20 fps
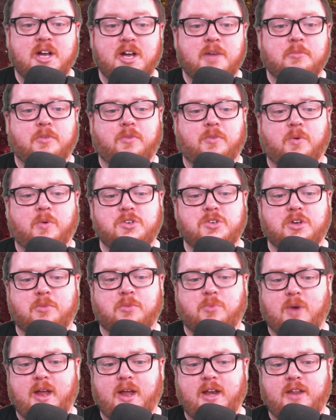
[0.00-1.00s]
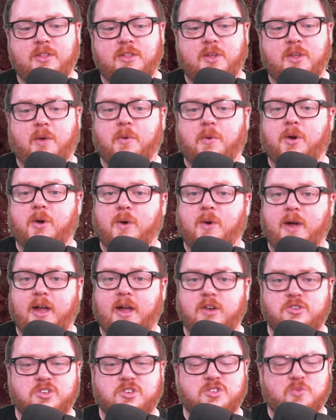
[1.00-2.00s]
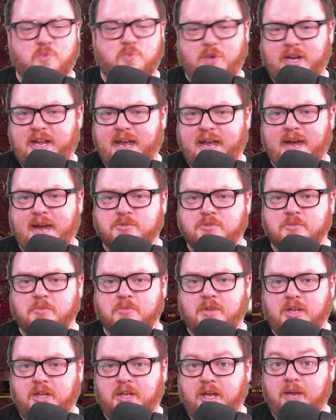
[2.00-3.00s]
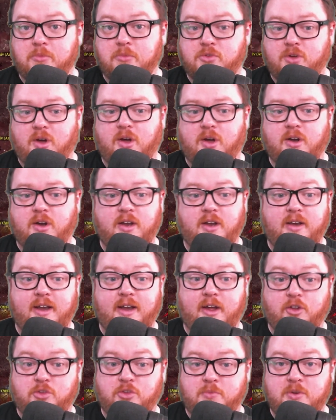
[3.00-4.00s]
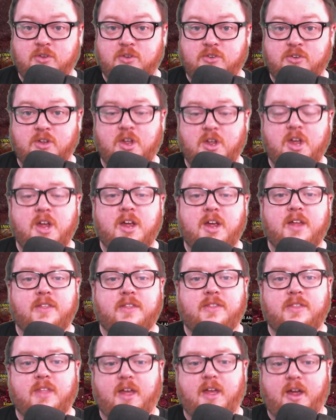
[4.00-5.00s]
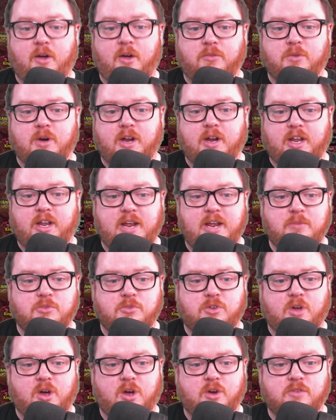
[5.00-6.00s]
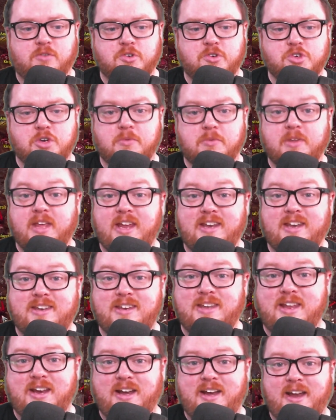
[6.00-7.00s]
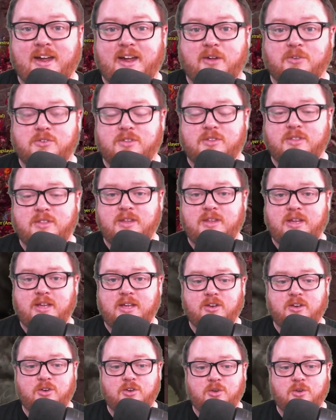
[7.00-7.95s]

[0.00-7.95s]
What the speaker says: Before we jump right in though, I want to go ahead and just recap some of the Gamescom announcements. Over at Gamescom over in Germany, they did announce the new